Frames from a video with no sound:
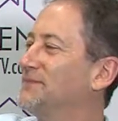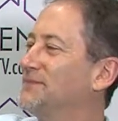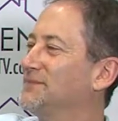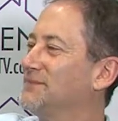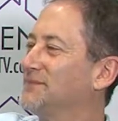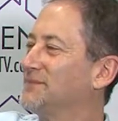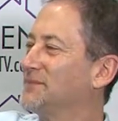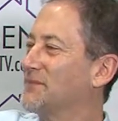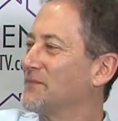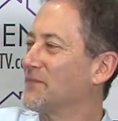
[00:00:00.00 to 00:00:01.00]

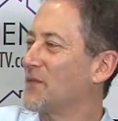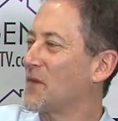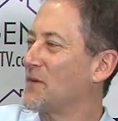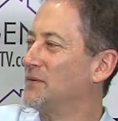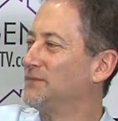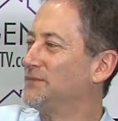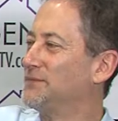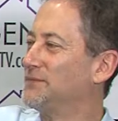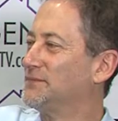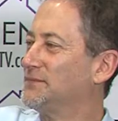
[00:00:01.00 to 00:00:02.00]

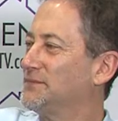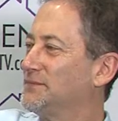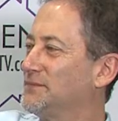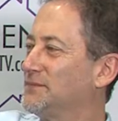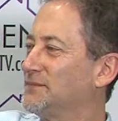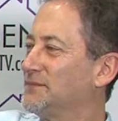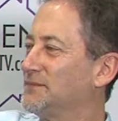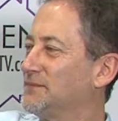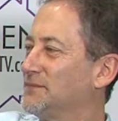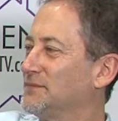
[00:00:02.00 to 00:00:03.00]

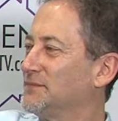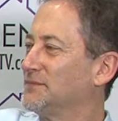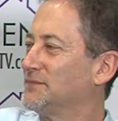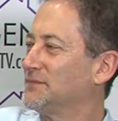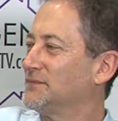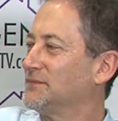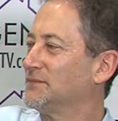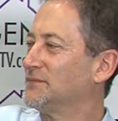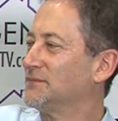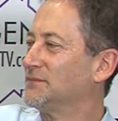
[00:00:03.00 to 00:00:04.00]

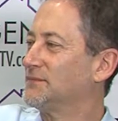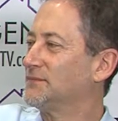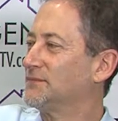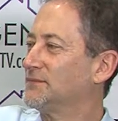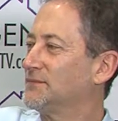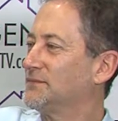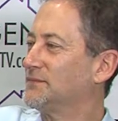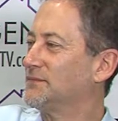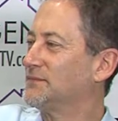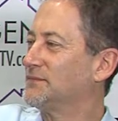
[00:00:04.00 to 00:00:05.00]

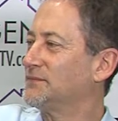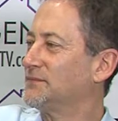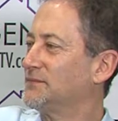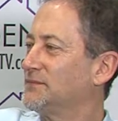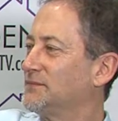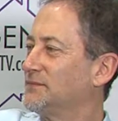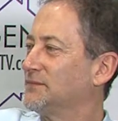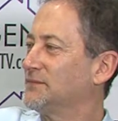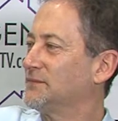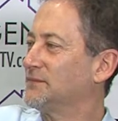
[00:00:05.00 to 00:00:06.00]

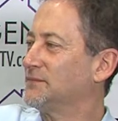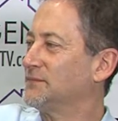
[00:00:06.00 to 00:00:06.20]
[no speech]